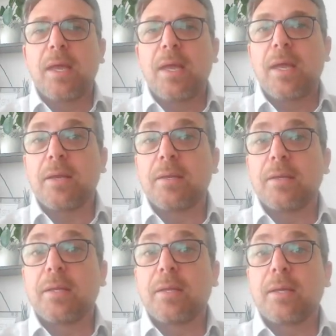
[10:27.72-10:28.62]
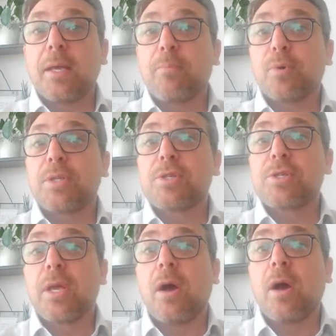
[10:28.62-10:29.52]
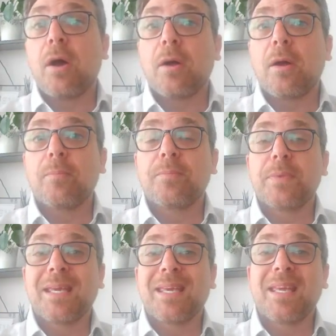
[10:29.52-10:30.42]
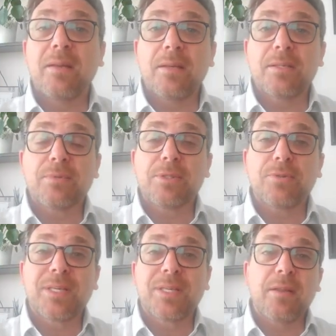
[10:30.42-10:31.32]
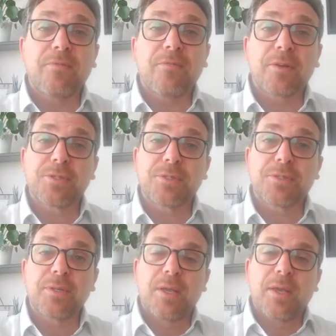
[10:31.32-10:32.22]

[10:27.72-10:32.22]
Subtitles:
and can potentially harm the kidneys, reduce kidney function.